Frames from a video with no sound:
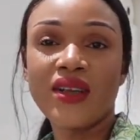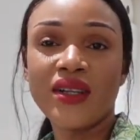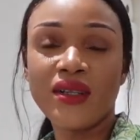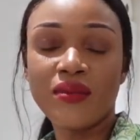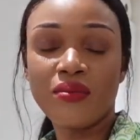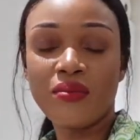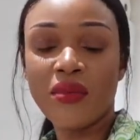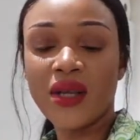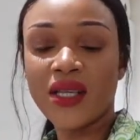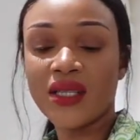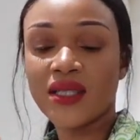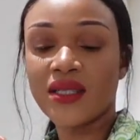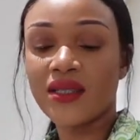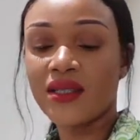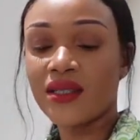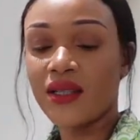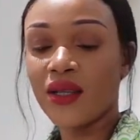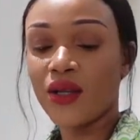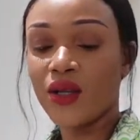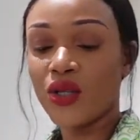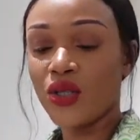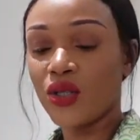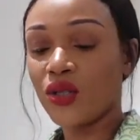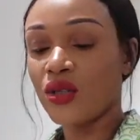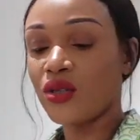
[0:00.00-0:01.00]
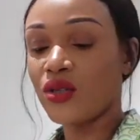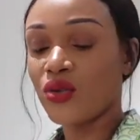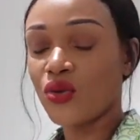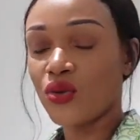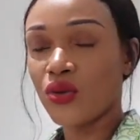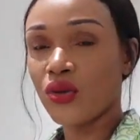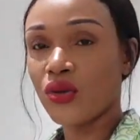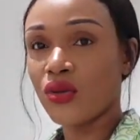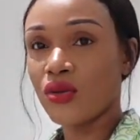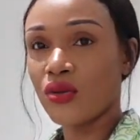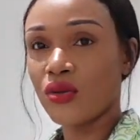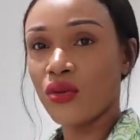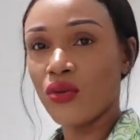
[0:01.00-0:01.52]
makes the
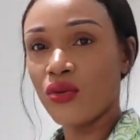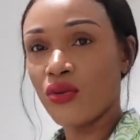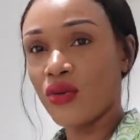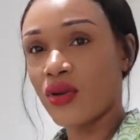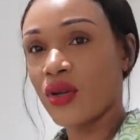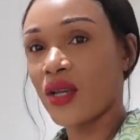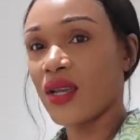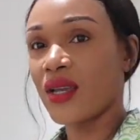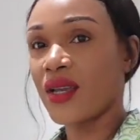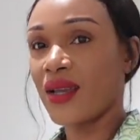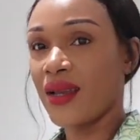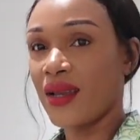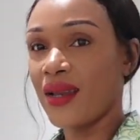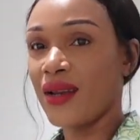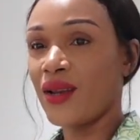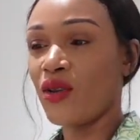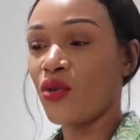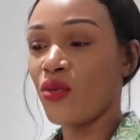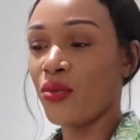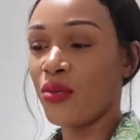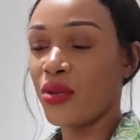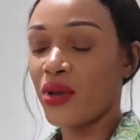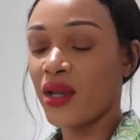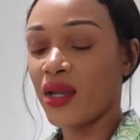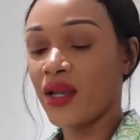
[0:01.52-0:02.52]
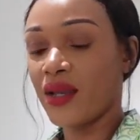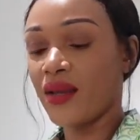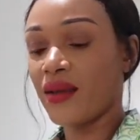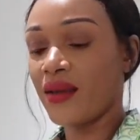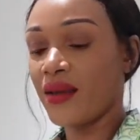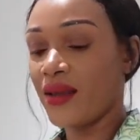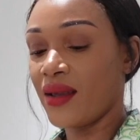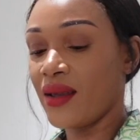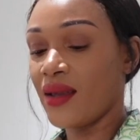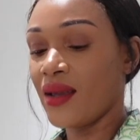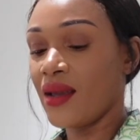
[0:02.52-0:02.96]
sauce look a little bit